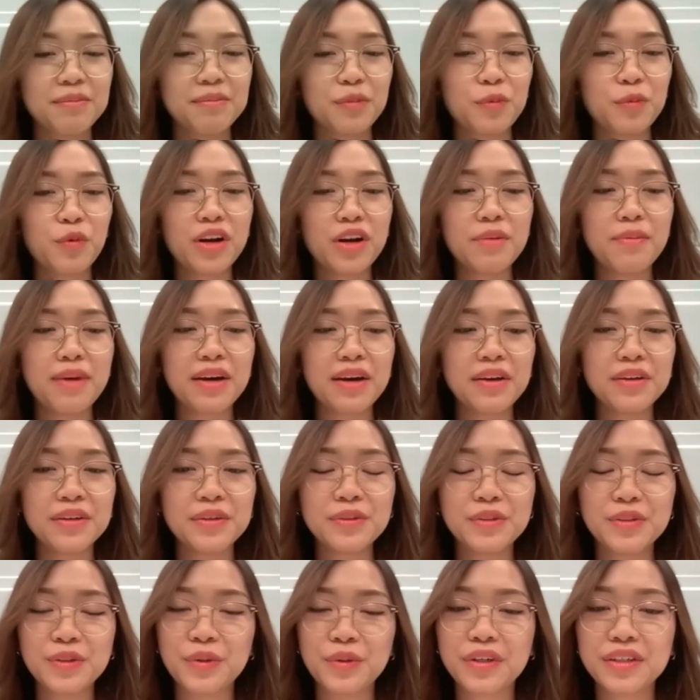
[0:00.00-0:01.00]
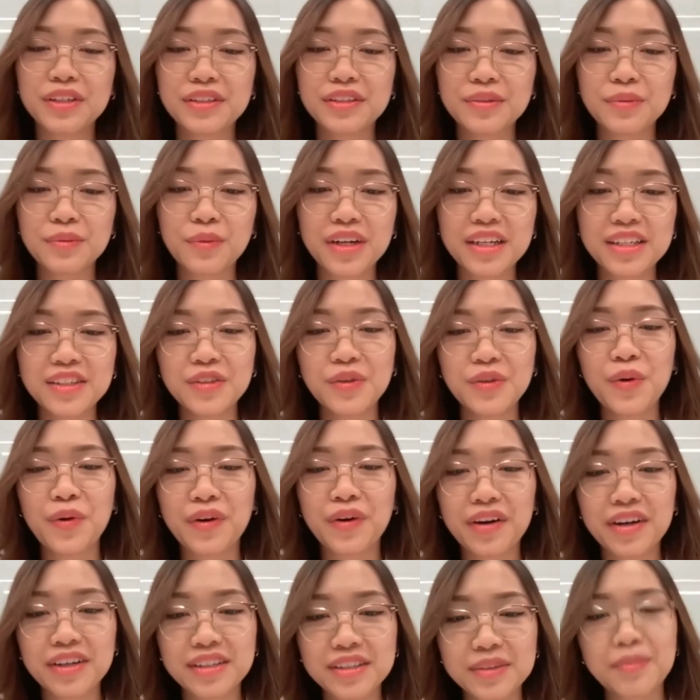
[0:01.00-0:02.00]
What about you, Joyce? What is
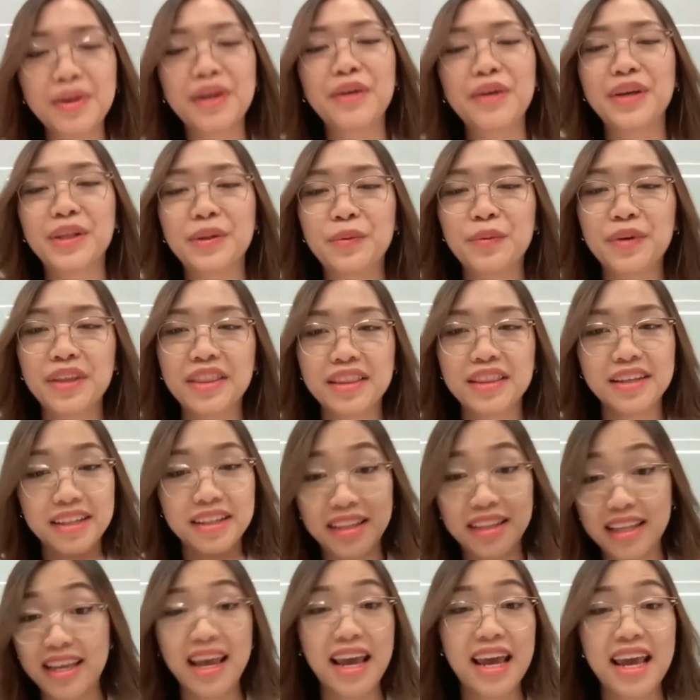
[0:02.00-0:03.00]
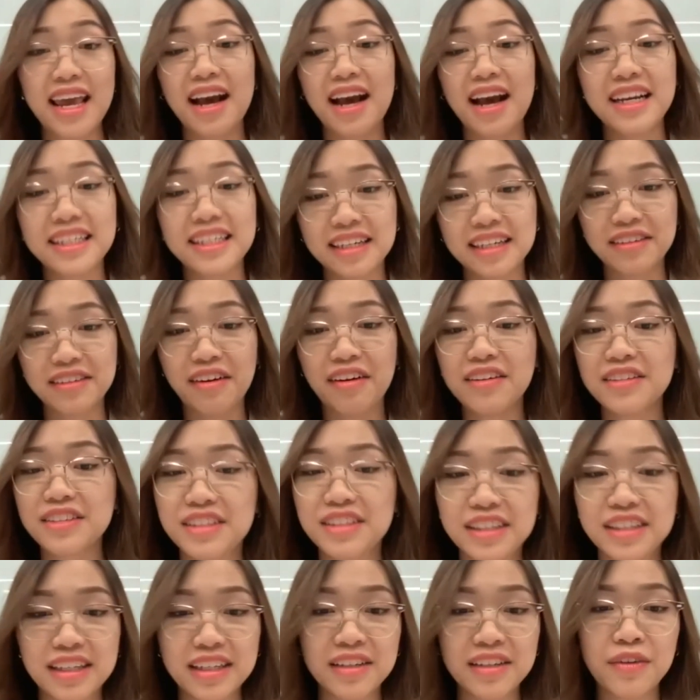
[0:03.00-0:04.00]
your experience with the AI
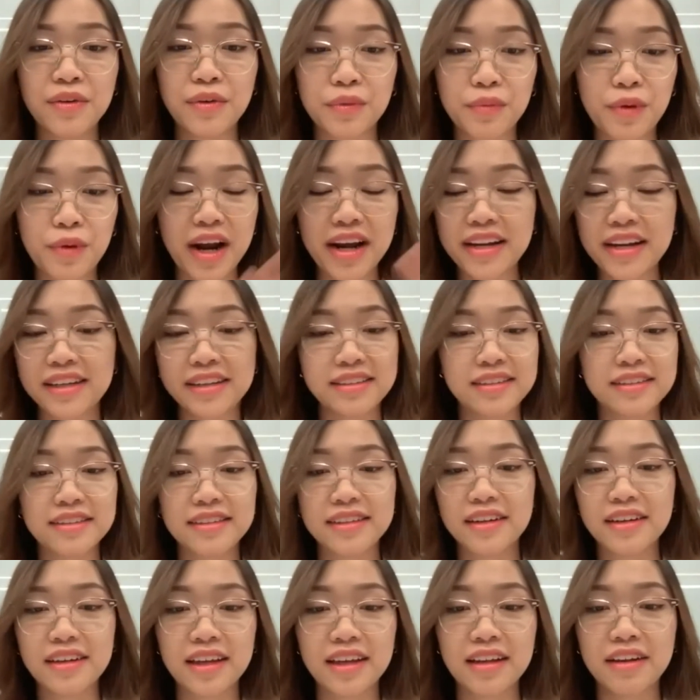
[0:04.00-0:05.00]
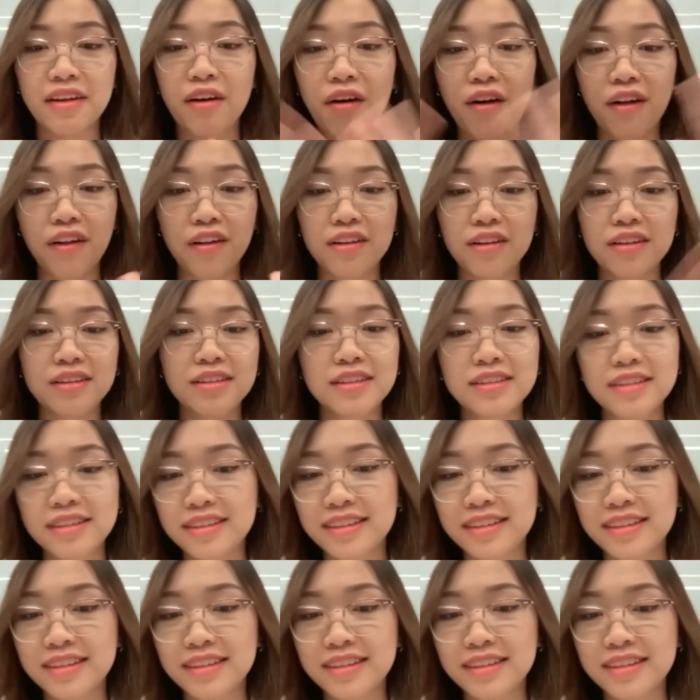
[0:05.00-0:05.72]
technology in your writings and all?